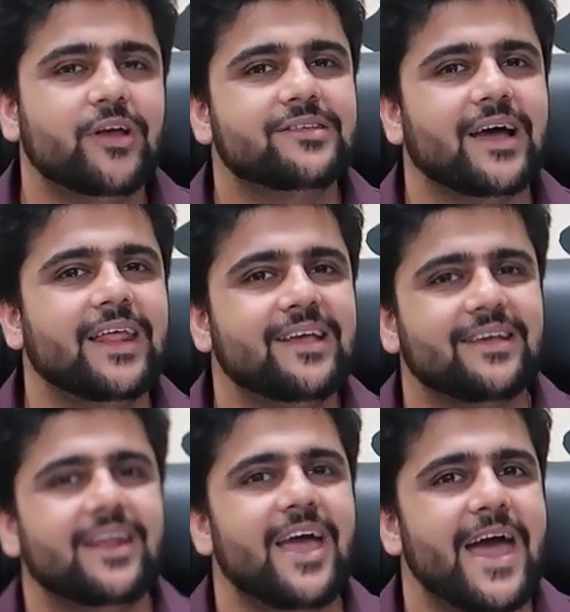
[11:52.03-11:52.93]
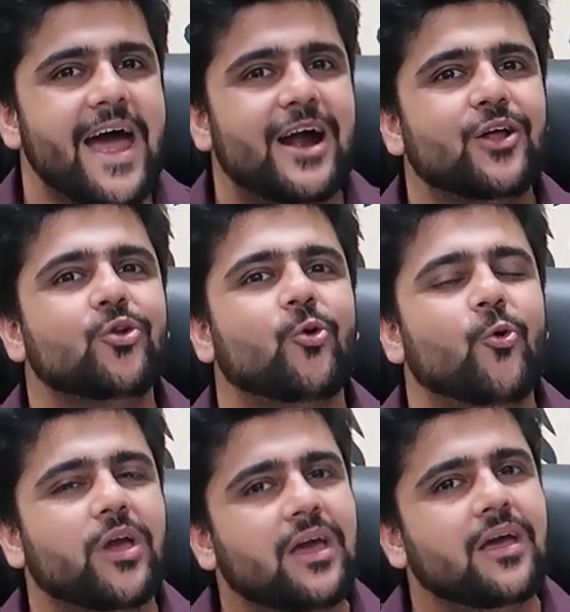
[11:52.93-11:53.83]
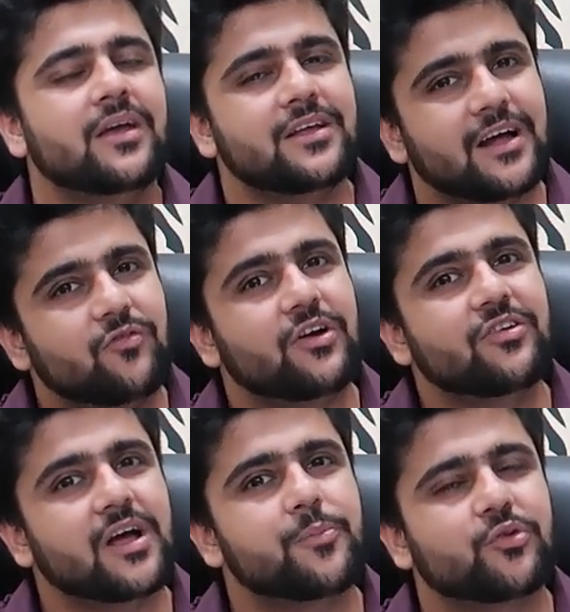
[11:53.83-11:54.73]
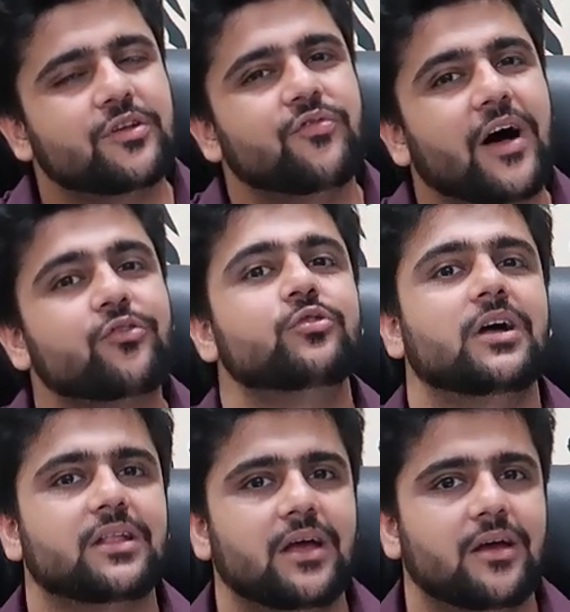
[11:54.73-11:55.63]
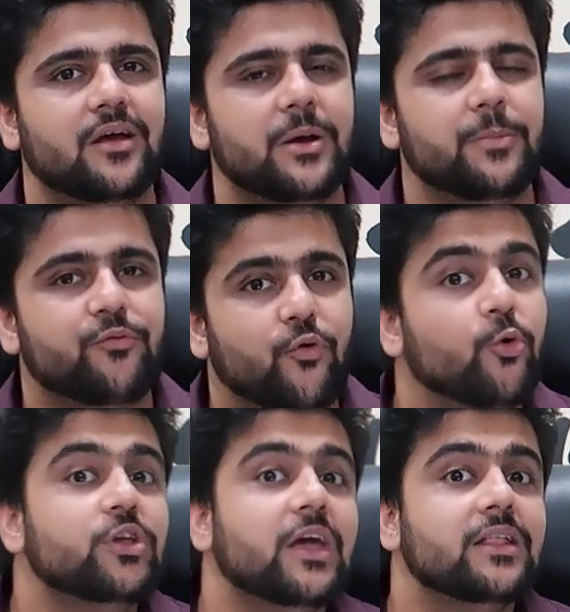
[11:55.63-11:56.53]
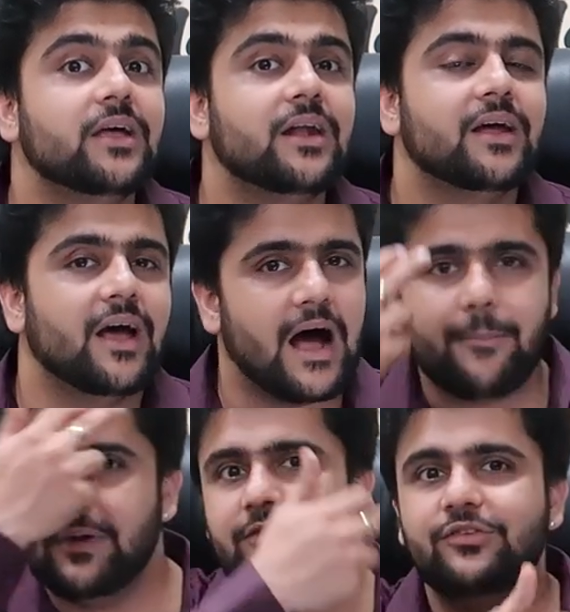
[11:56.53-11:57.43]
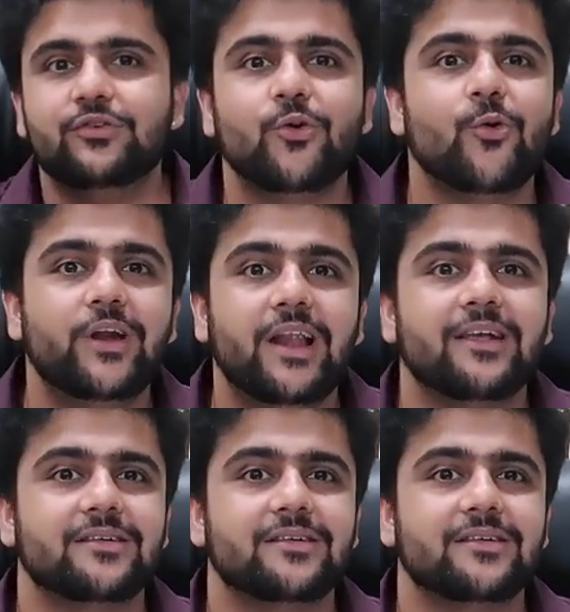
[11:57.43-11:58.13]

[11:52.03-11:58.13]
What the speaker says: So, all these add-ons make the version process faster within the phone. You cannot bring these things in.